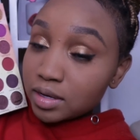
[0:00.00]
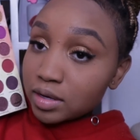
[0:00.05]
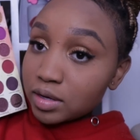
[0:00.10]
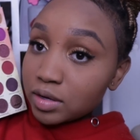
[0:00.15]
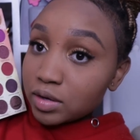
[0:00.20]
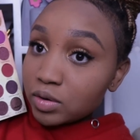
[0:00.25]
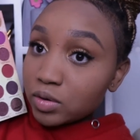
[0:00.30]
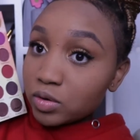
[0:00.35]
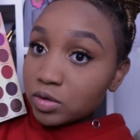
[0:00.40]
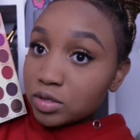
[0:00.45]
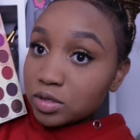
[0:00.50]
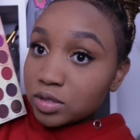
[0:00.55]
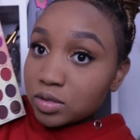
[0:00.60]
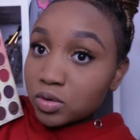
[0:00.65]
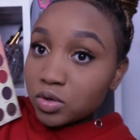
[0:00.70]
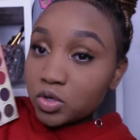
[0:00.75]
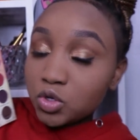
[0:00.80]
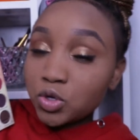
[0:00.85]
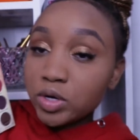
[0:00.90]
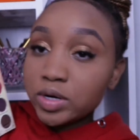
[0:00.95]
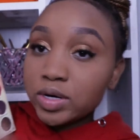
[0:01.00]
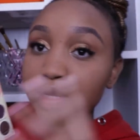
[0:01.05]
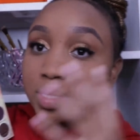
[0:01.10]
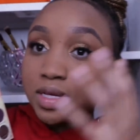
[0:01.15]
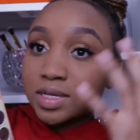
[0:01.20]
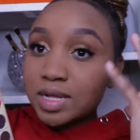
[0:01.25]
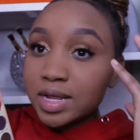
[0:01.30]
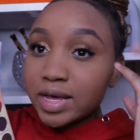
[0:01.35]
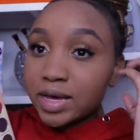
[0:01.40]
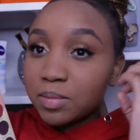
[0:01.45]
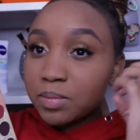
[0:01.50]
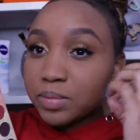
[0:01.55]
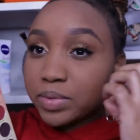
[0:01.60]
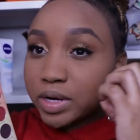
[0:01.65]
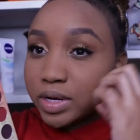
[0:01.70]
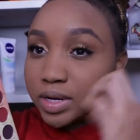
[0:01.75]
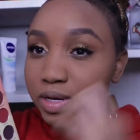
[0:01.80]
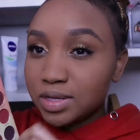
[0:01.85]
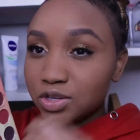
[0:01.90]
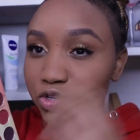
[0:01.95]
because contouring is like
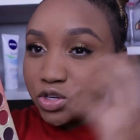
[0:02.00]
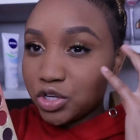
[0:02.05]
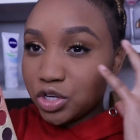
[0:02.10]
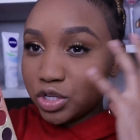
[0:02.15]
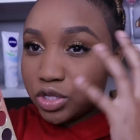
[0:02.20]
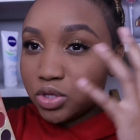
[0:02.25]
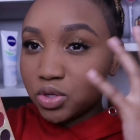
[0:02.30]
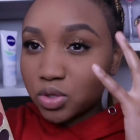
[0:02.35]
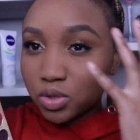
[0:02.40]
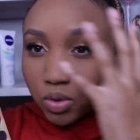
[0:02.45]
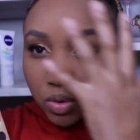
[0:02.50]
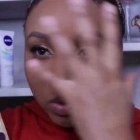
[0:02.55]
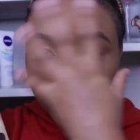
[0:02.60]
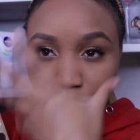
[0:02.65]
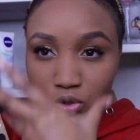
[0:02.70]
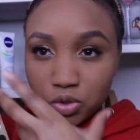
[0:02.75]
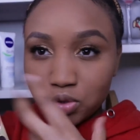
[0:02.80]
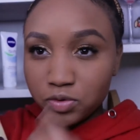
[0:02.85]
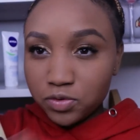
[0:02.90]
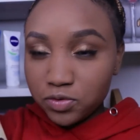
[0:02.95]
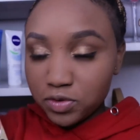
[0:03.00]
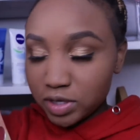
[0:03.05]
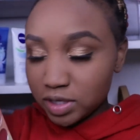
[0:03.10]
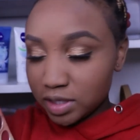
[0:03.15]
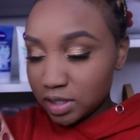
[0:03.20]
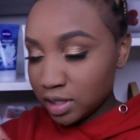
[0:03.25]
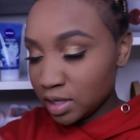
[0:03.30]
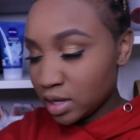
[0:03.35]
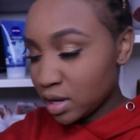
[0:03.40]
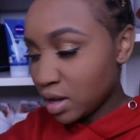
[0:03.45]
bringing shades onto your face.